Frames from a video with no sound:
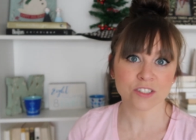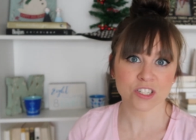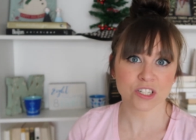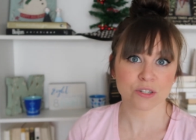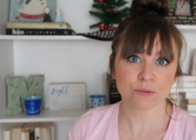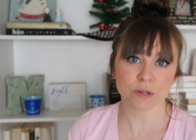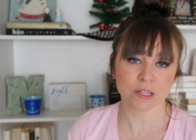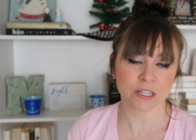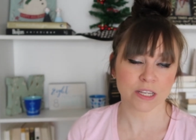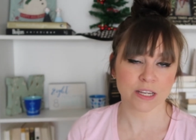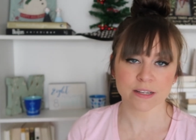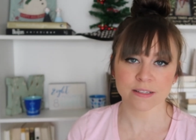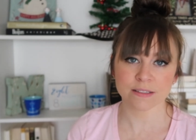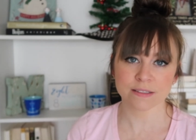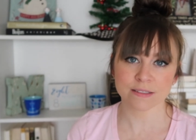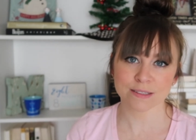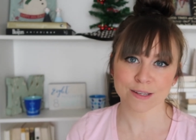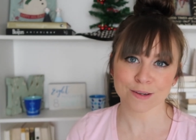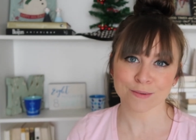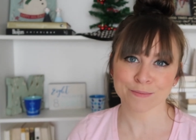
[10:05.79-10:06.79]
She really
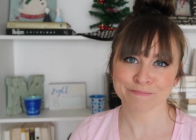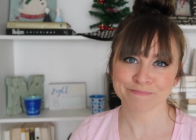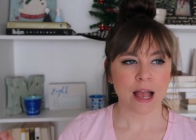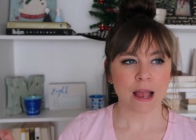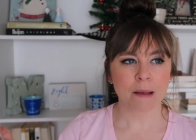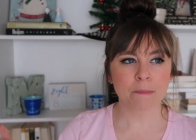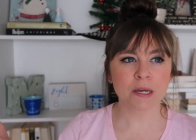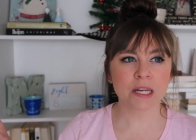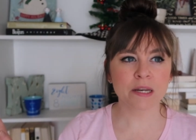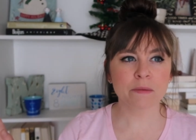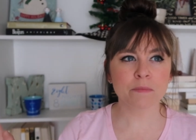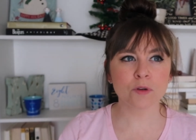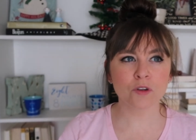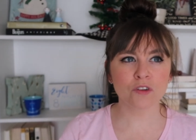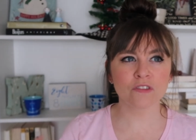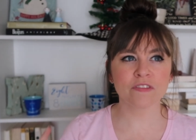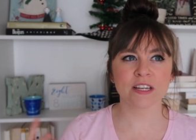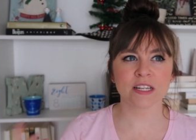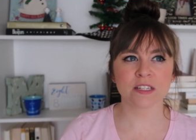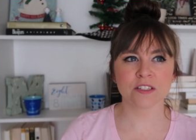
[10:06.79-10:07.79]
is. So I'm gonna
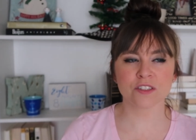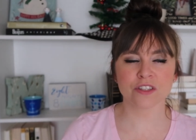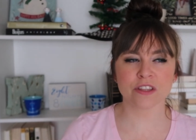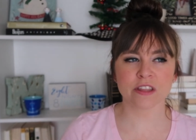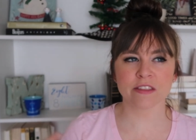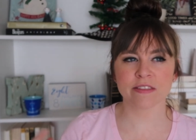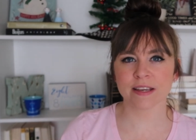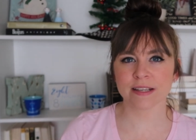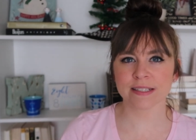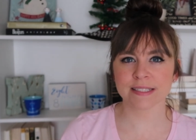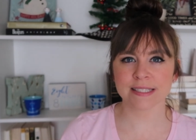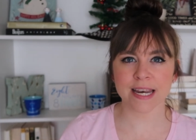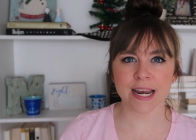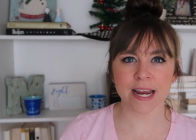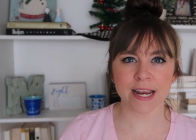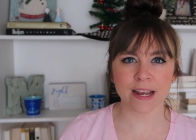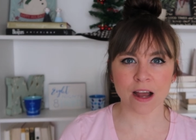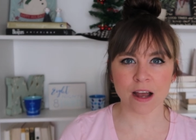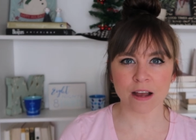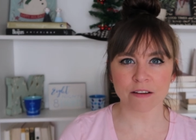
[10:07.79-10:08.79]
move into the things that
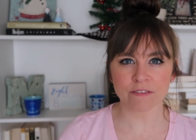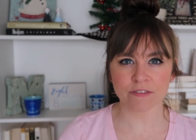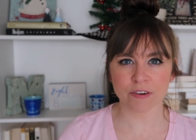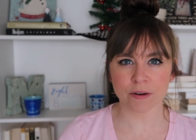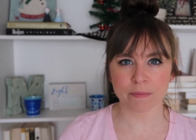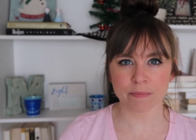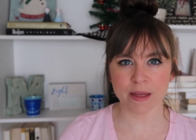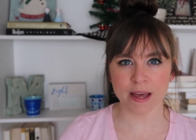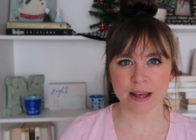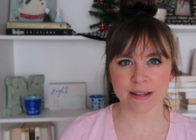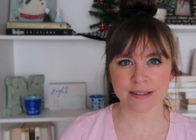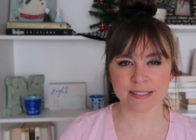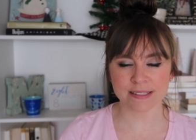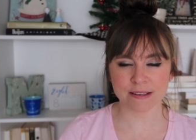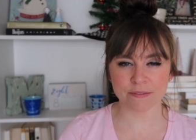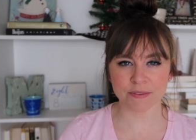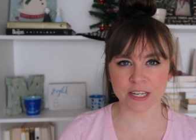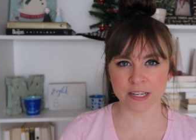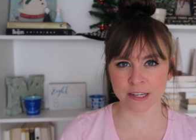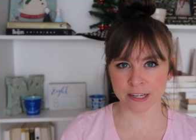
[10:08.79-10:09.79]
I got from that
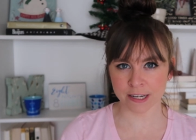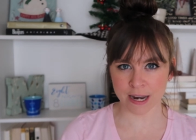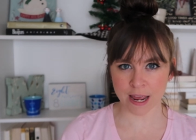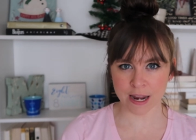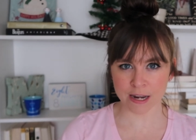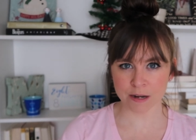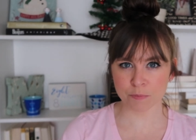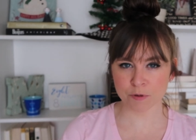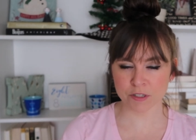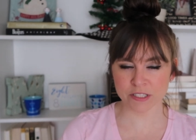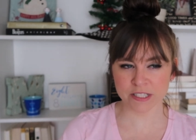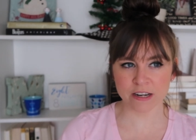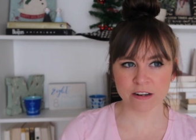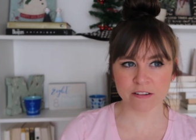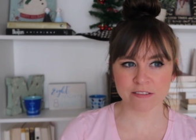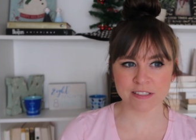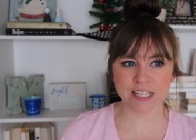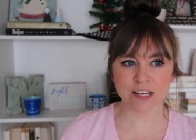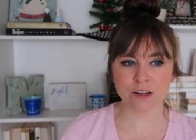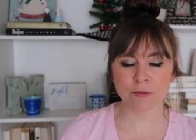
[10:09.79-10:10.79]
70 to 90%
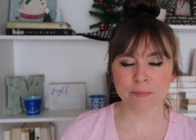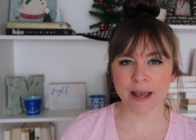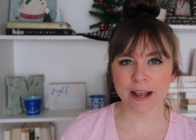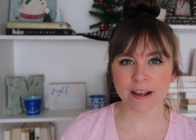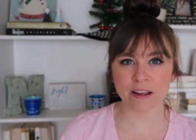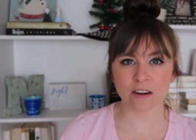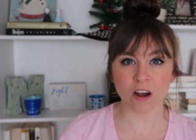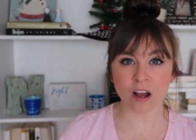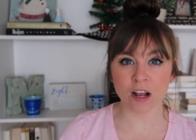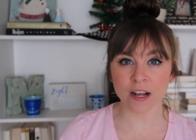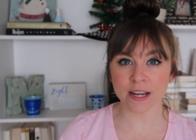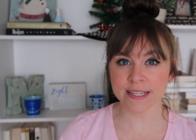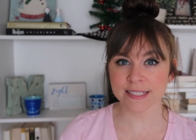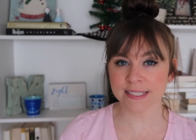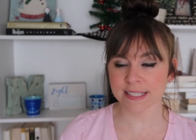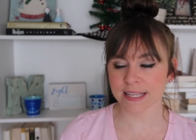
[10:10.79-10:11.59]
off sale back in August,